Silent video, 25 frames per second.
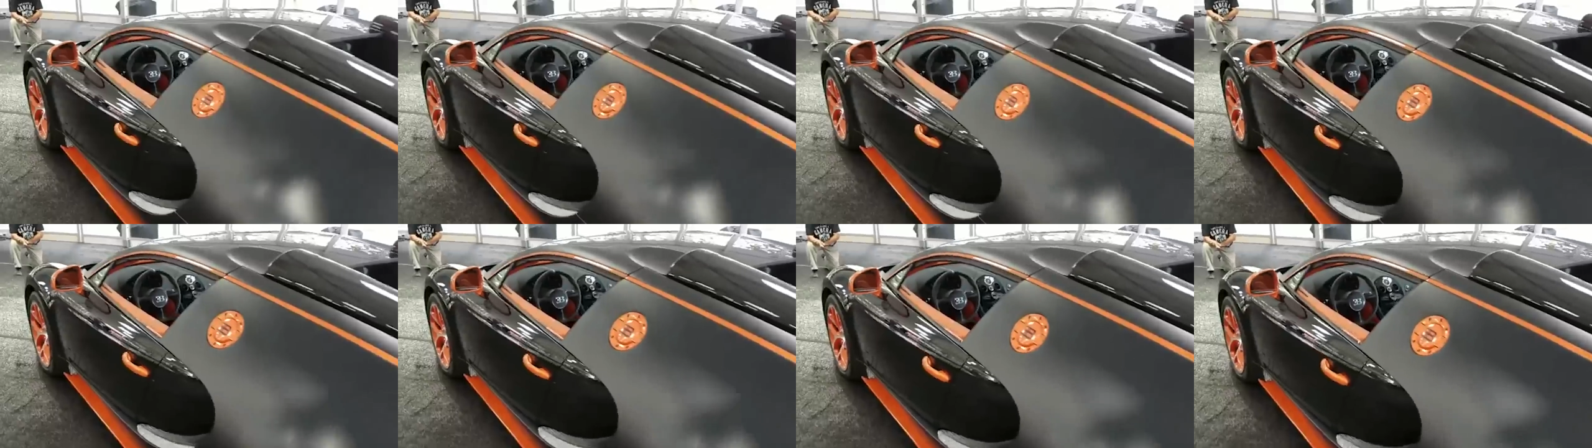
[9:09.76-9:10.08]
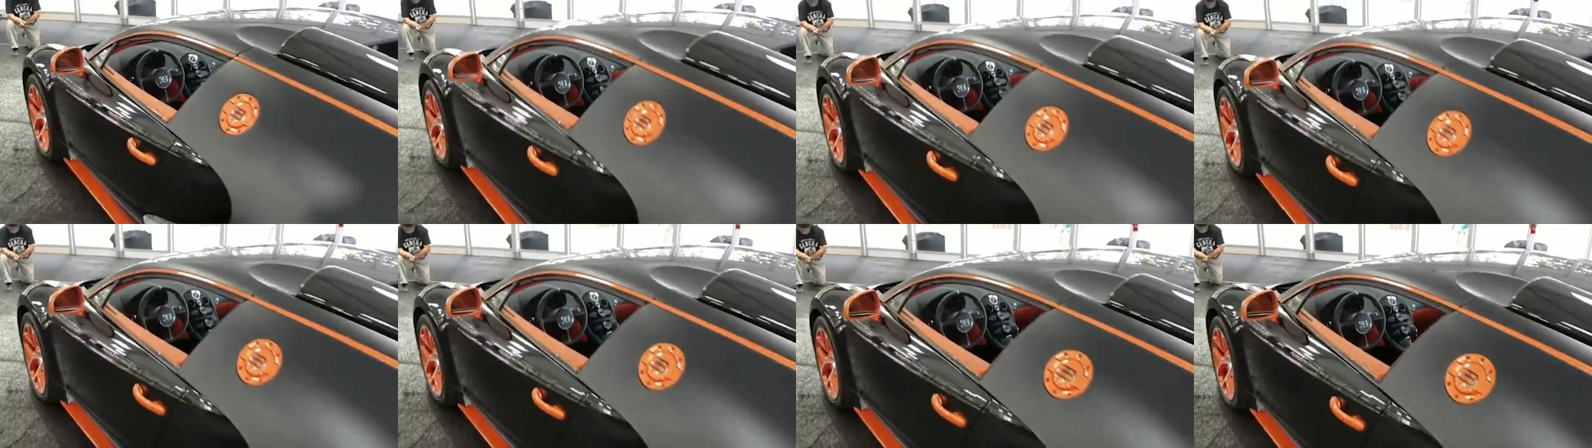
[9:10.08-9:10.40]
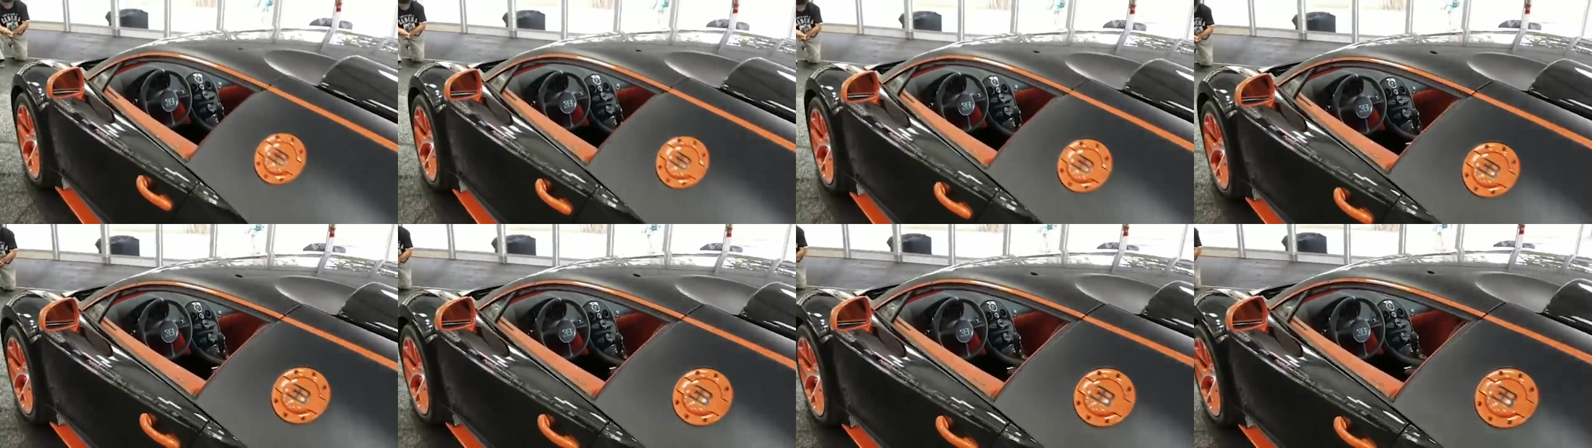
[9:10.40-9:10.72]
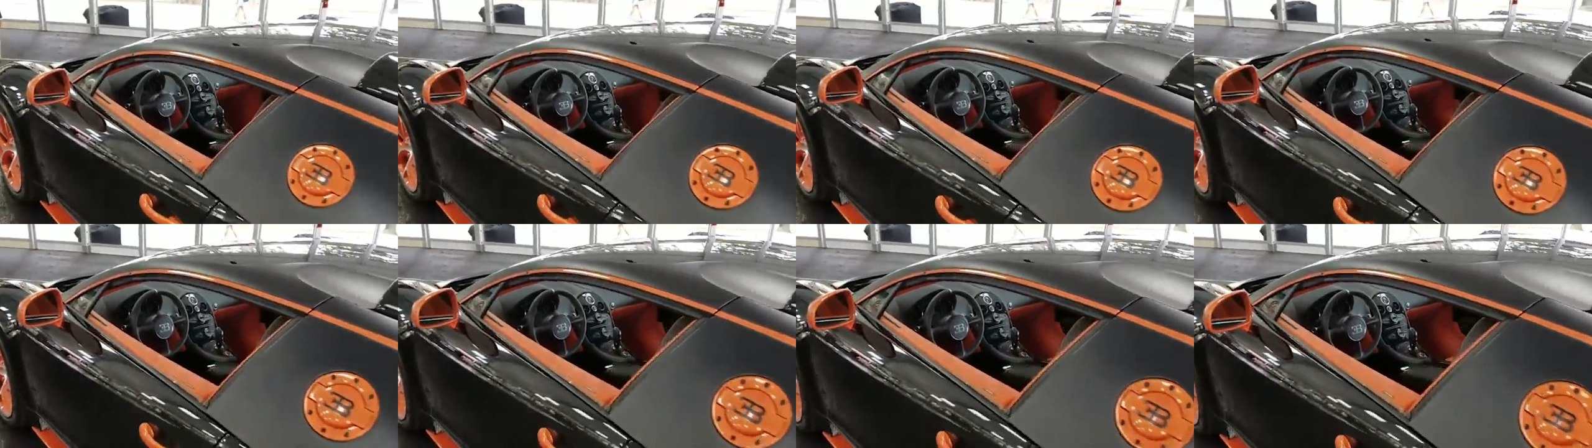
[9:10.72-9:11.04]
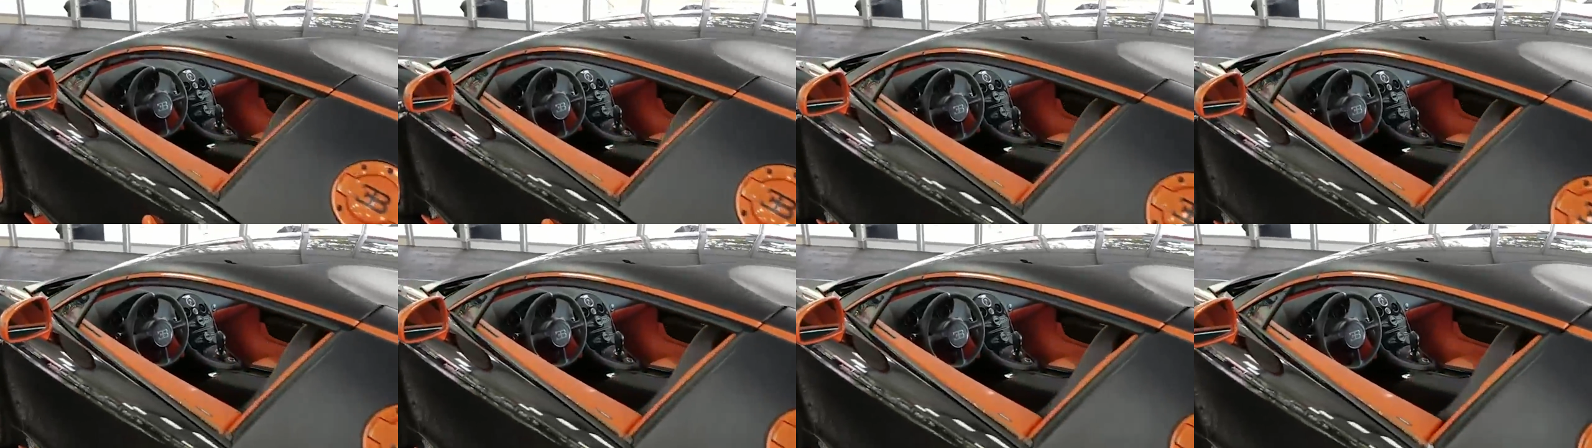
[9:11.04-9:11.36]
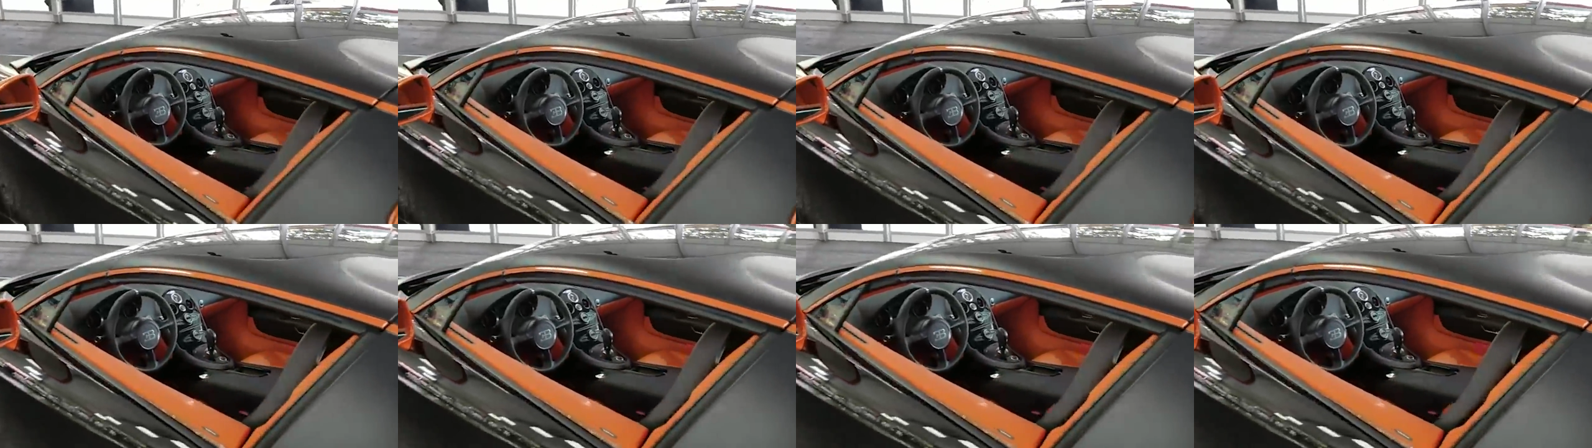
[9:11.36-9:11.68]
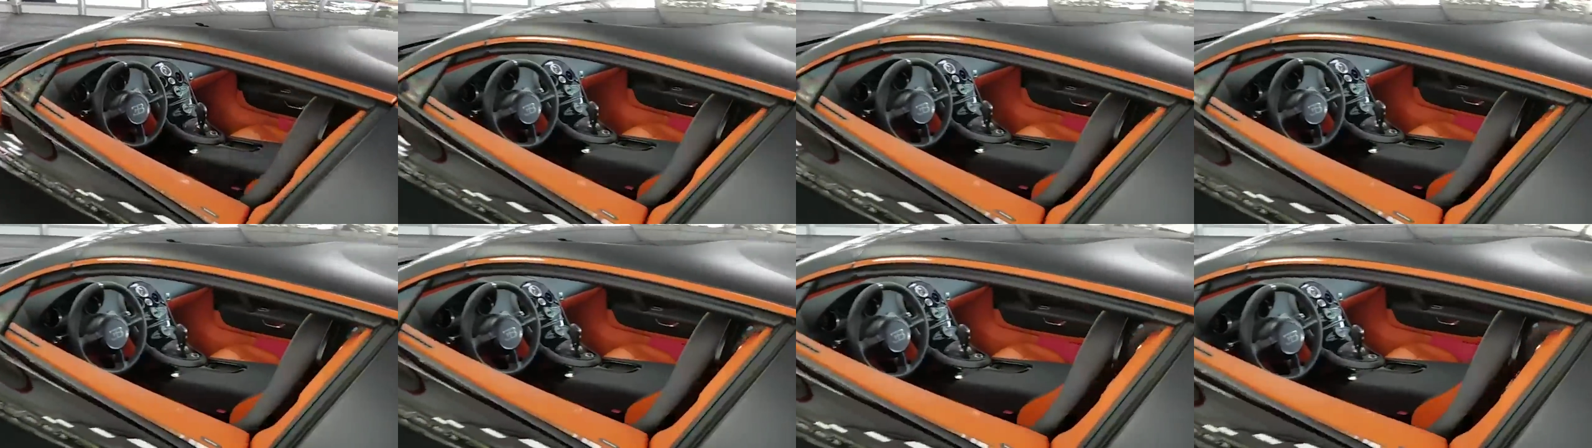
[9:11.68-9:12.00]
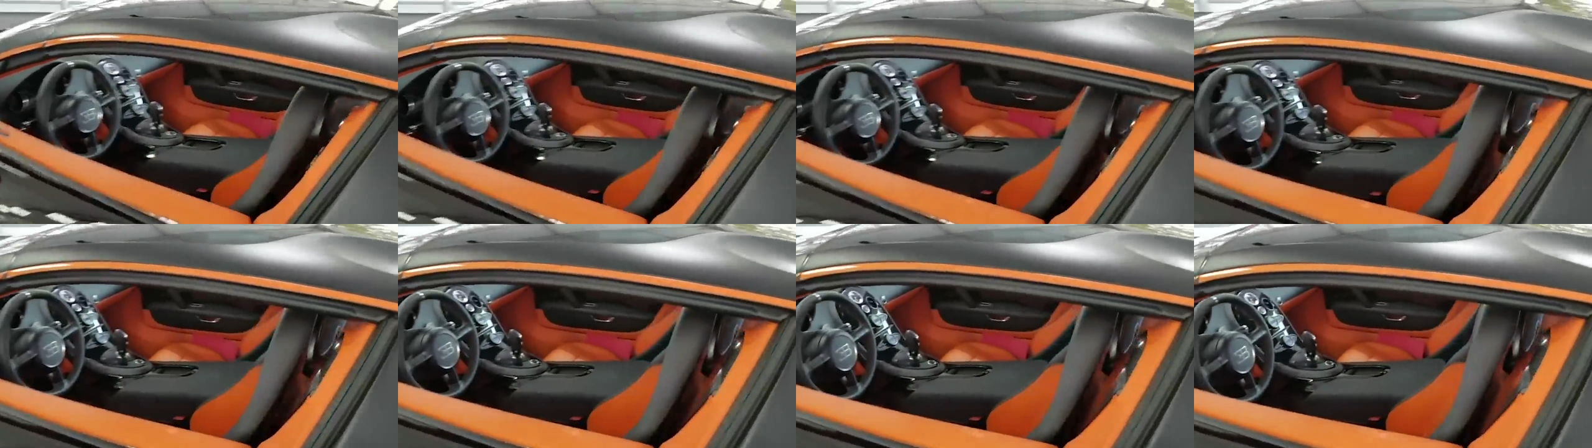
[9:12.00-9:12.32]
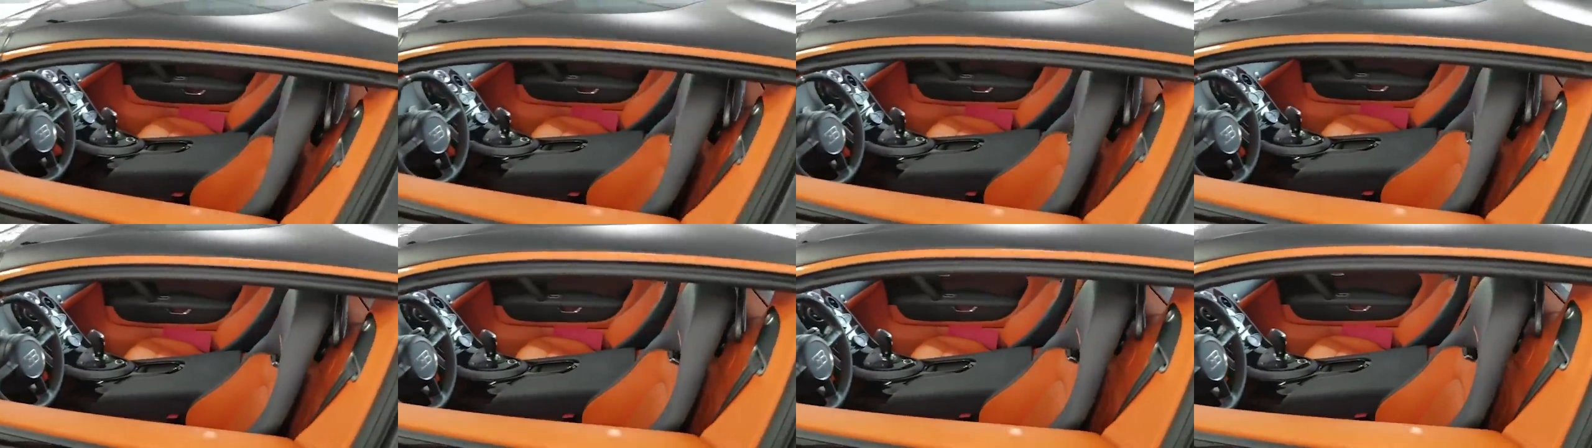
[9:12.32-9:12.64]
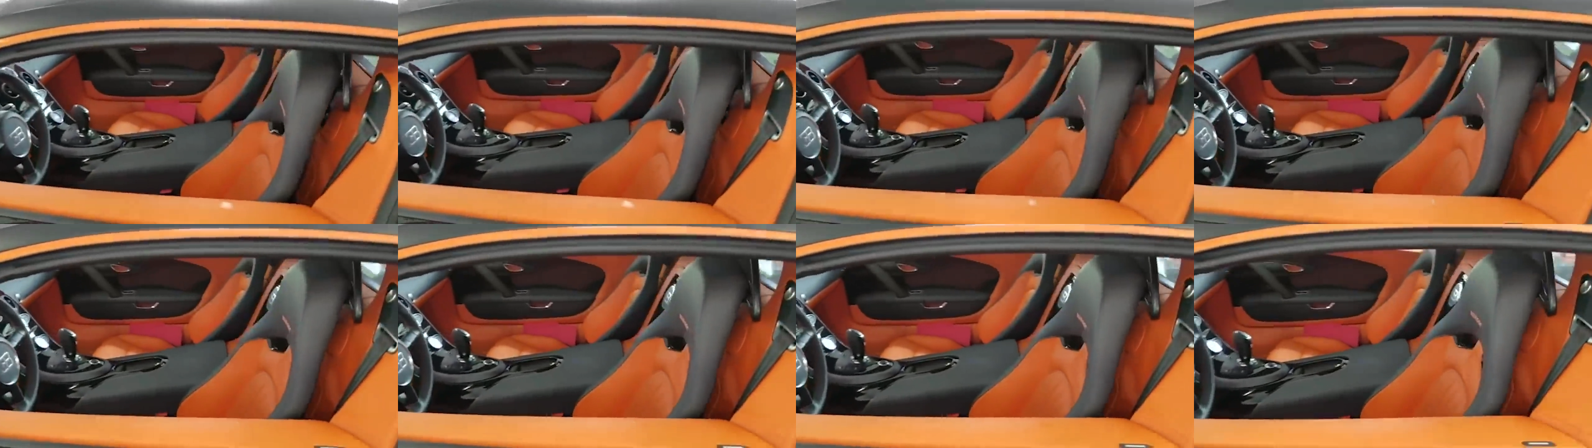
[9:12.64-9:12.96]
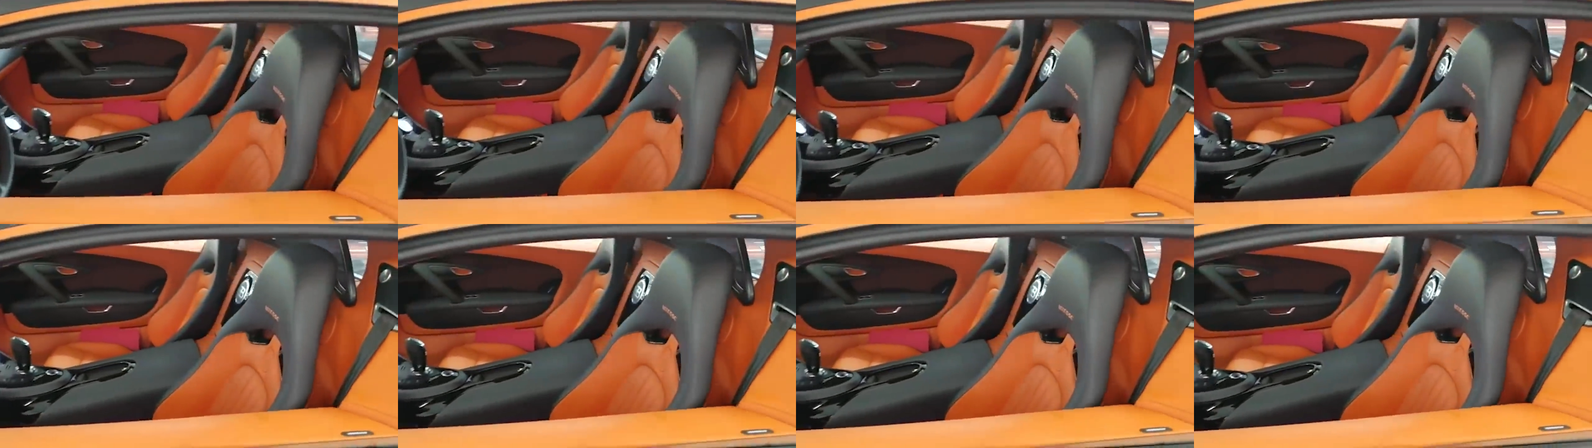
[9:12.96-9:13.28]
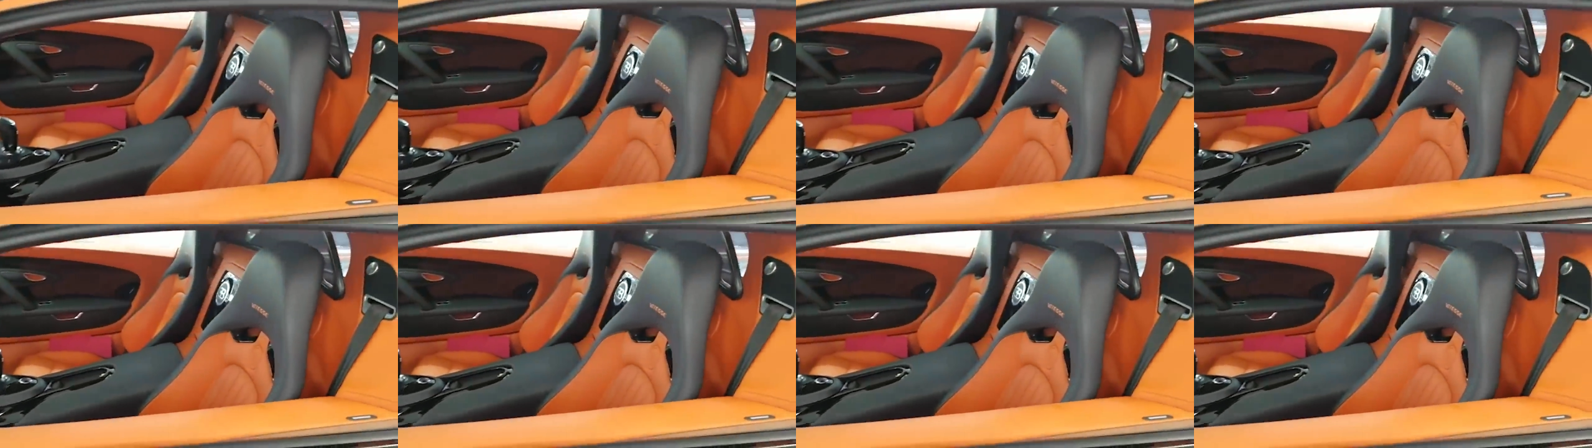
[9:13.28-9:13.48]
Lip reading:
No face is visible, so there are no lips to read.